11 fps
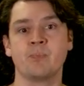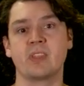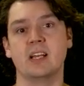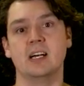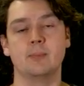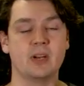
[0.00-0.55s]

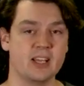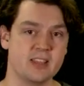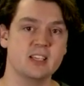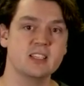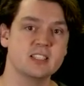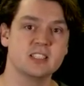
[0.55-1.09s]
but I
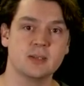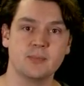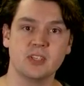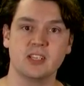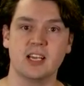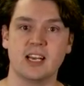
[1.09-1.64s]
think this is
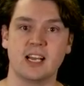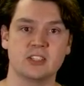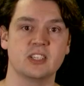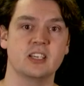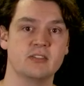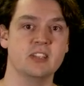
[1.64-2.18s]
something that
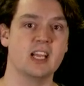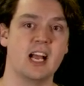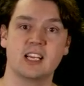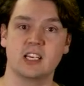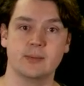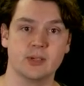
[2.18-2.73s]
outside of the
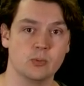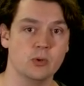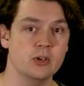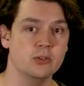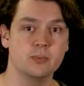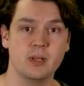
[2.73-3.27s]
academic
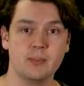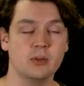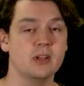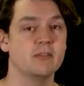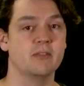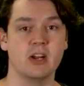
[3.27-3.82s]
world, people
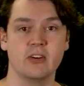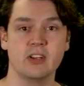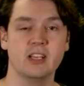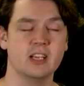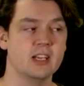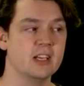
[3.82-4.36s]
are very